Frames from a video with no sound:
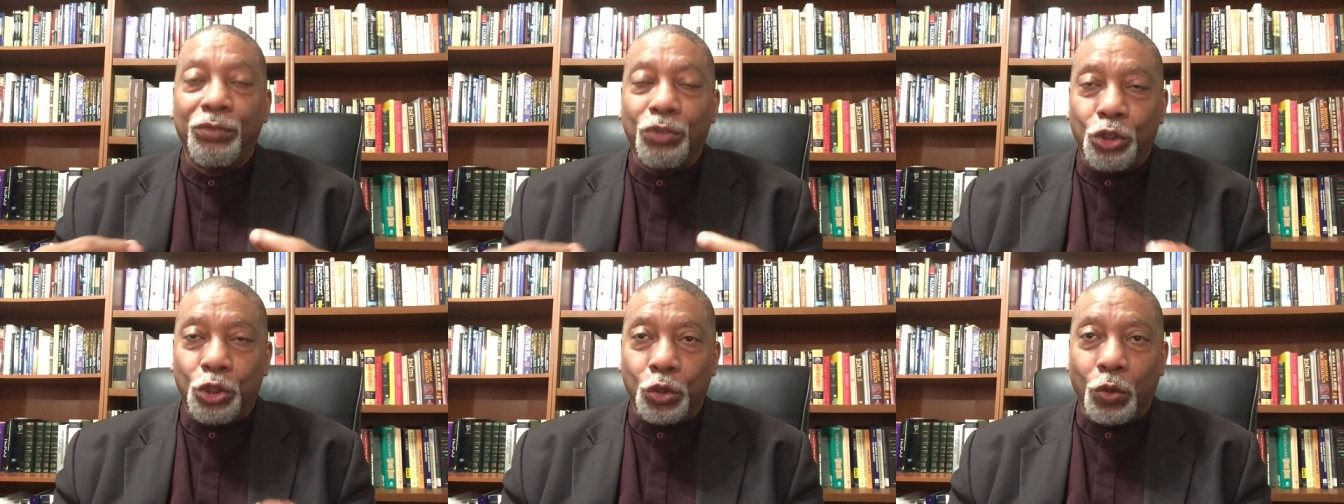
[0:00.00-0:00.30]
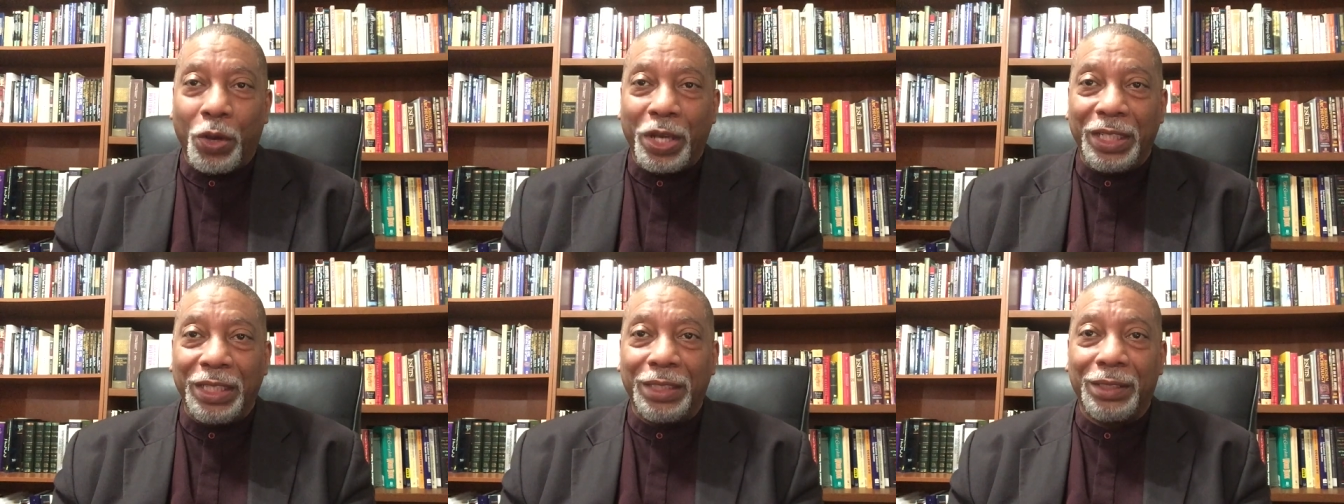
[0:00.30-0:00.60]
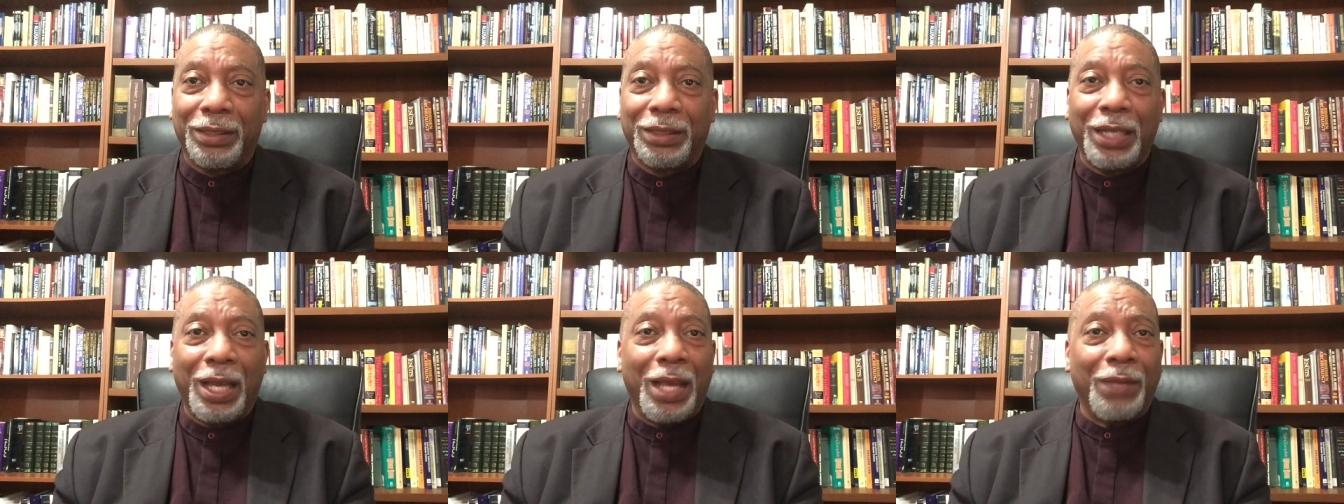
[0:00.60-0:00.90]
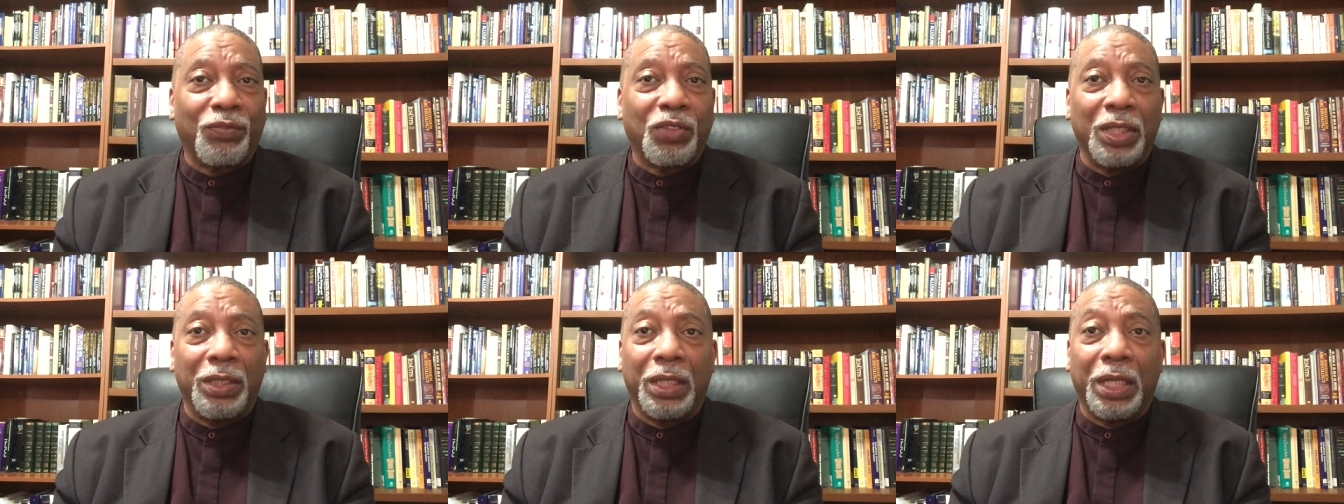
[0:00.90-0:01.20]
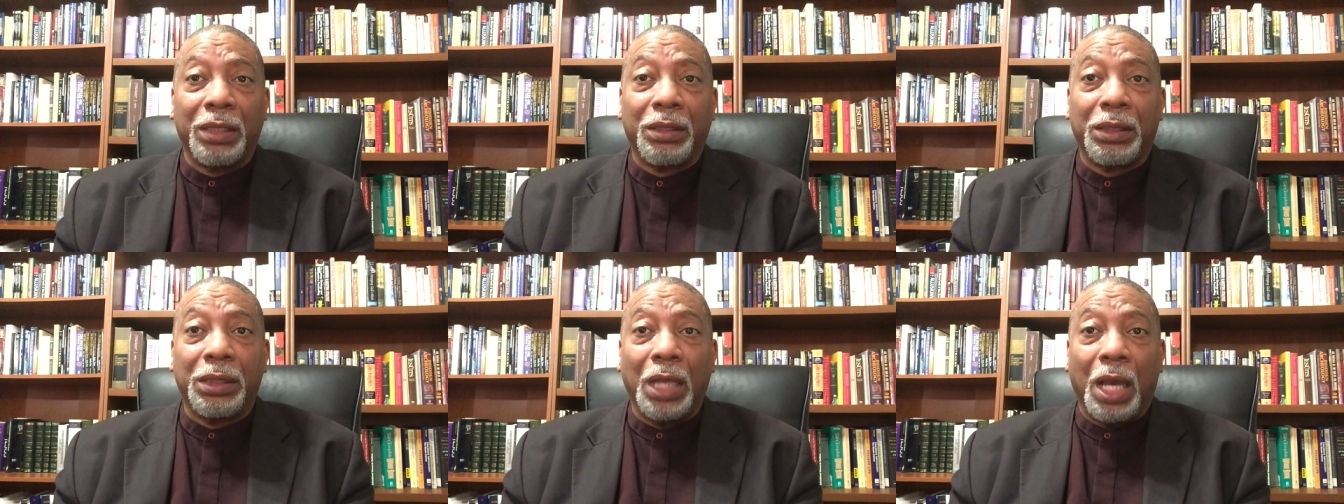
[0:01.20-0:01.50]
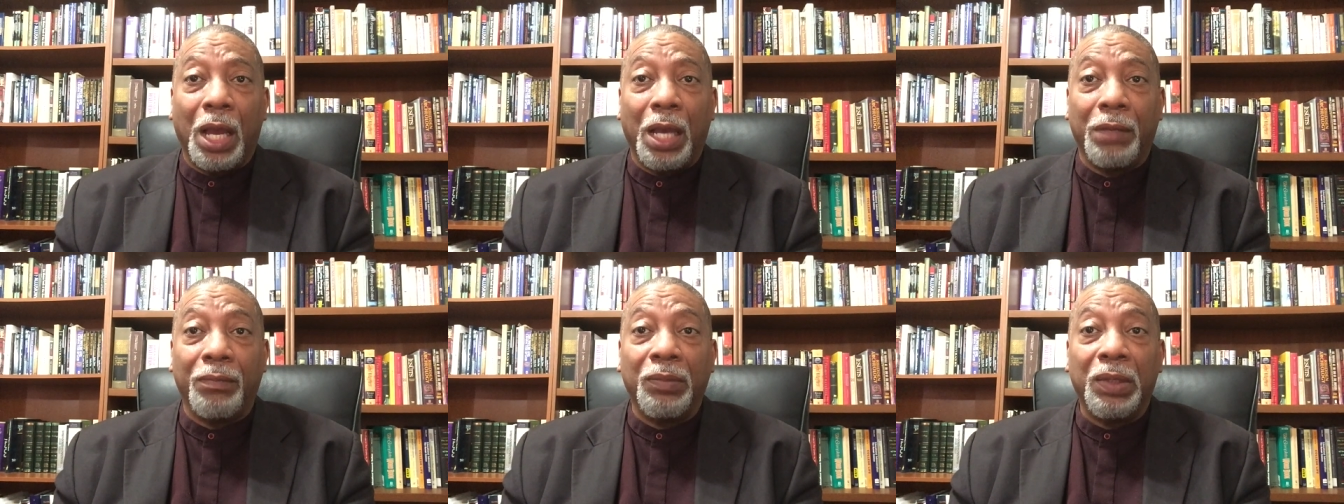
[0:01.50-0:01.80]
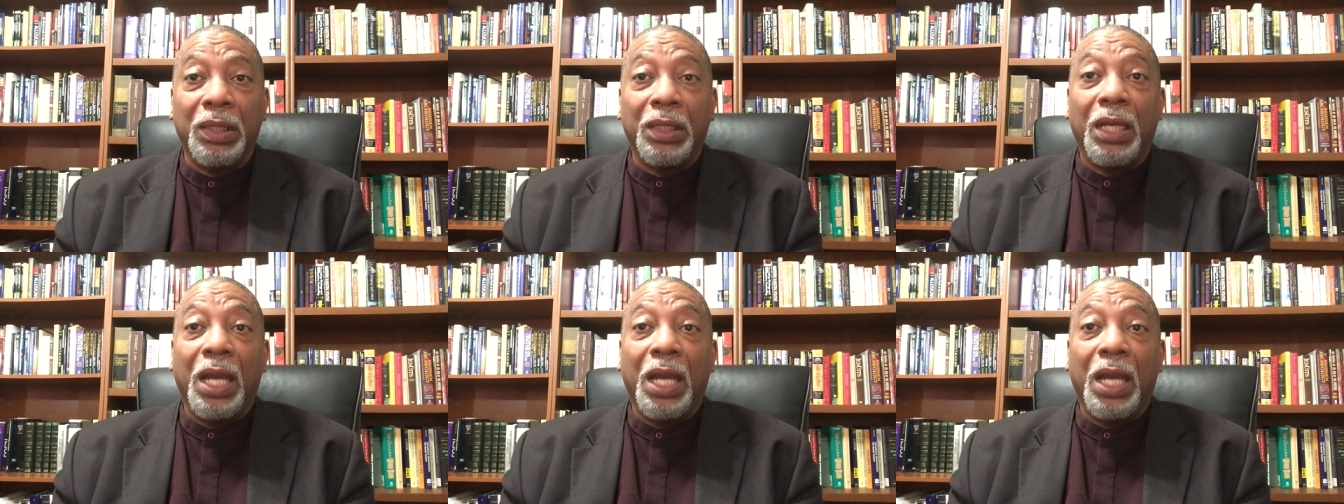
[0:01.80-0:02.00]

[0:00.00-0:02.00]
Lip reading: Join us at the next time.